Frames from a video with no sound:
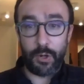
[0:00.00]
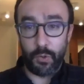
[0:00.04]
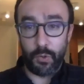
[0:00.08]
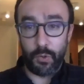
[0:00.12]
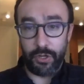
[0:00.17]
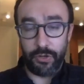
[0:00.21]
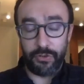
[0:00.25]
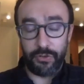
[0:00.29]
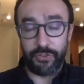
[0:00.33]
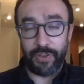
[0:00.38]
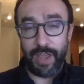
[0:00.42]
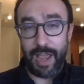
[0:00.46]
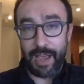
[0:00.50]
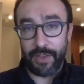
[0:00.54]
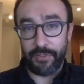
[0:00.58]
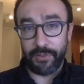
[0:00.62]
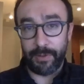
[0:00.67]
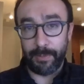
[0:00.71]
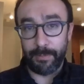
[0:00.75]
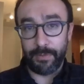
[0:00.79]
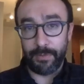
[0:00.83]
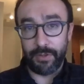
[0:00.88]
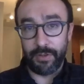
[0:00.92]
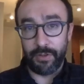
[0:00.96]
or I'll just ask
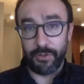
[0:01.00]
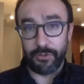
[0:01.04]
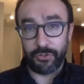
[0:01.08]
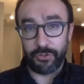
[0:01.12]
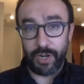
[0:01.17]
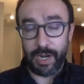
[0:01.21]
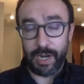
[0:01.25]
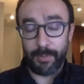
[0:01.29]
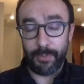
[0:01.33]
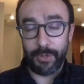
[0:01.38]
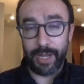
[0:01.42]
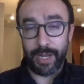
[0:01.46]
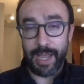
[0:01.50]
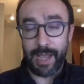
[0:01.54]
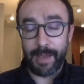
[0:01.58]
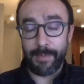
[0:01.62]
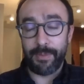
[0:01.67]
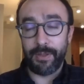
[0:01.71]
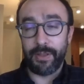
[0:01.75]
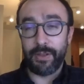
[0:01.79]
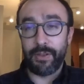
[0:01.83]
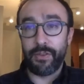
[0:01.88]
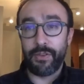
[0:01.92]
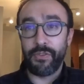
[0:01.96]
them to describe what
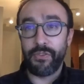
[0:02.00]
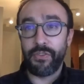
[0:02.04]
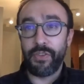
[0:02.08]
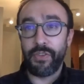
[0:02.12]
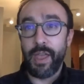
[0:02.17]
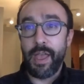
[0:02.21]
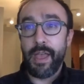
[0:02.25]
happened.